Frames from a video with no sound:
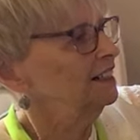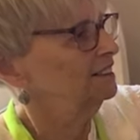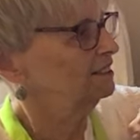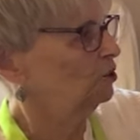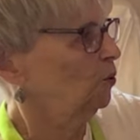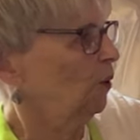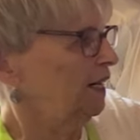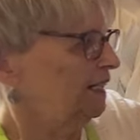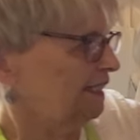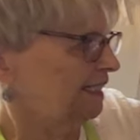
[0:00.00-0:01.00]
is
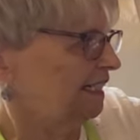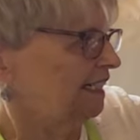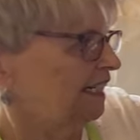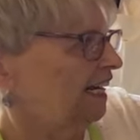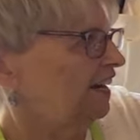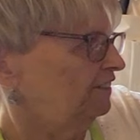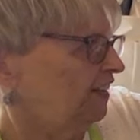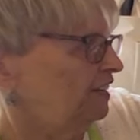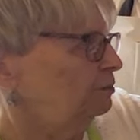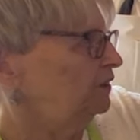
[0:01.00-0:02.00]
quite
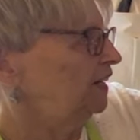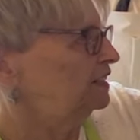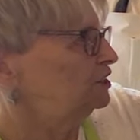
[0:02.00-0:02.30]
heavy. When they